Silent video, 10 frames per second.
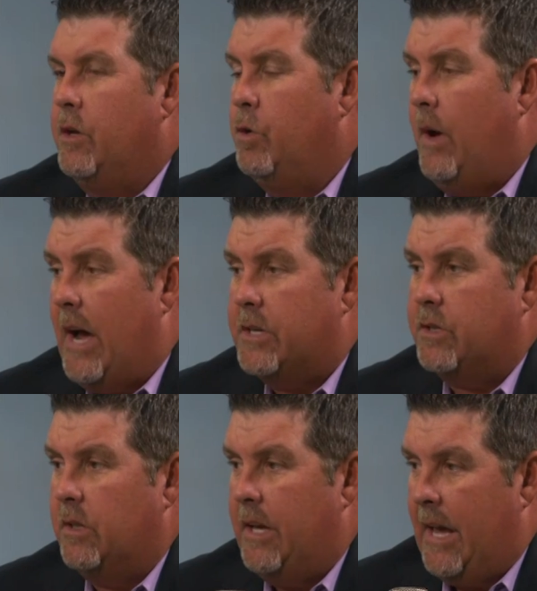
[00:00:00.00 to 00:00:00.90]
you
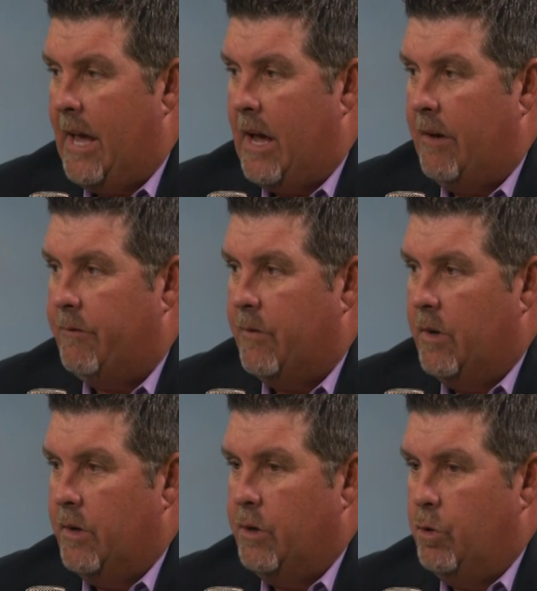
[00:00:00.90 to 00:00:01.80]
actually have
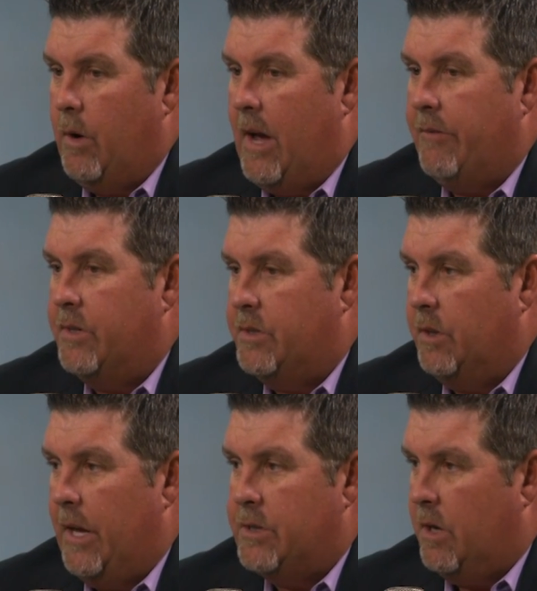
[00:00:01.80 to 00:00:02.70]
you have
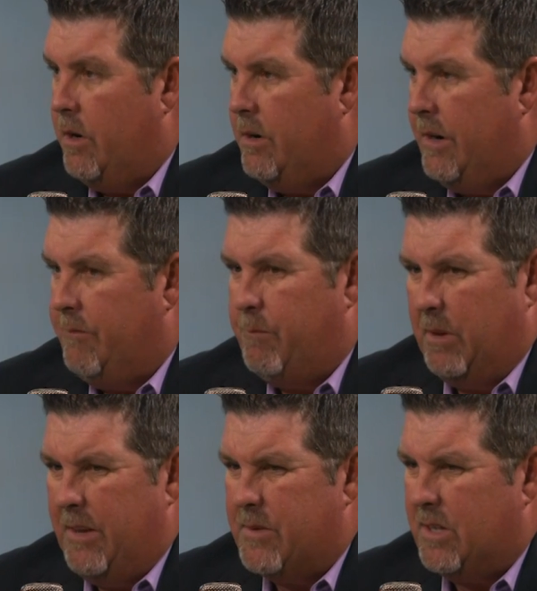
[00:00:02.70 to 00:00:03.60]
until age 100 and
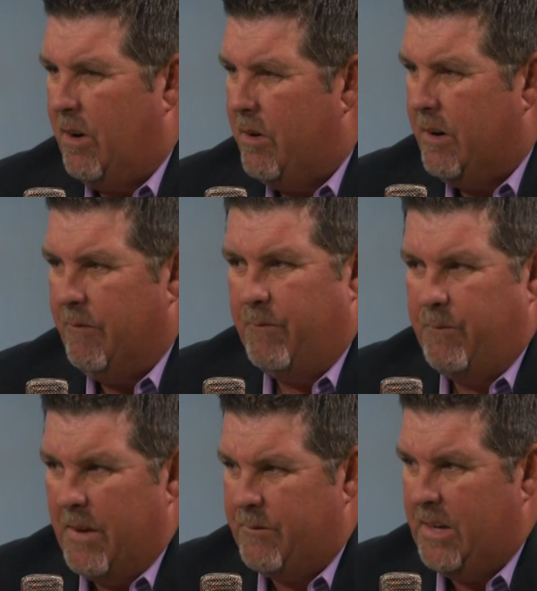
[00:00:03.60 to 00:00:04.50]
believe it's
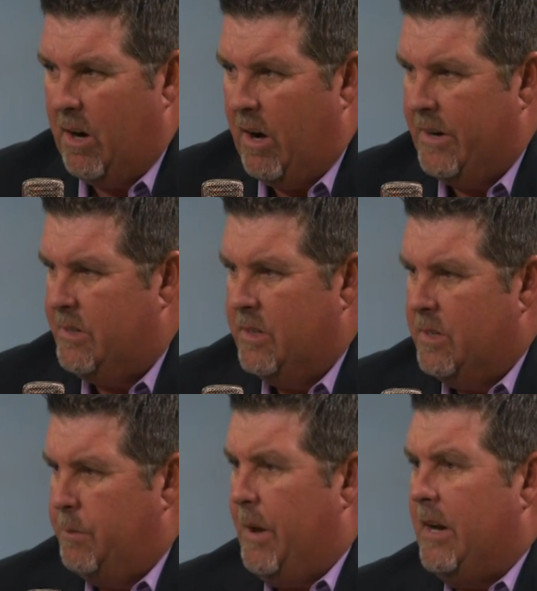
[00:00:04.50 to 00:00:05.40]
150 odd
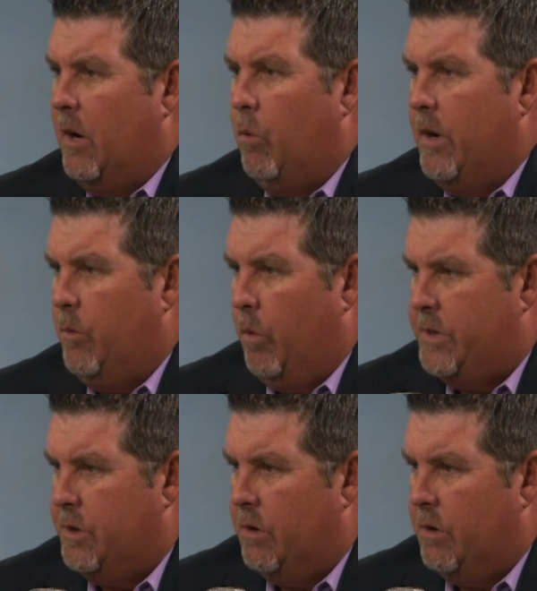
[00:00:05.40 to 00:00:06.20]
depending on what what uh -huh.